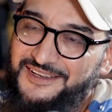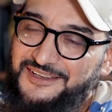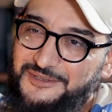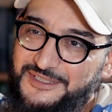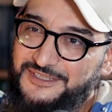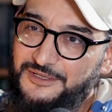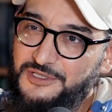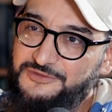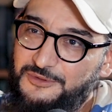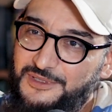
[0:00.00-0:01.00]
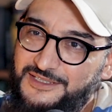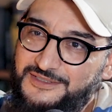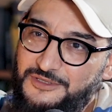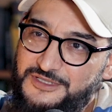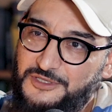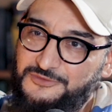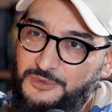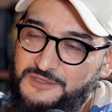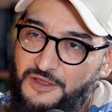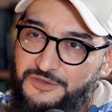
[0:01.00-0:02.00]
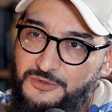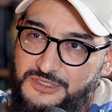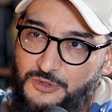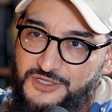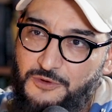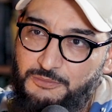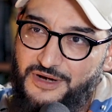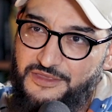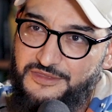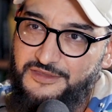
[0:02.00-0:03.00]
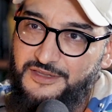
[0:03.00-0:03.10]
He was lost for words. Not just lost for words, but I think he was lost for breath.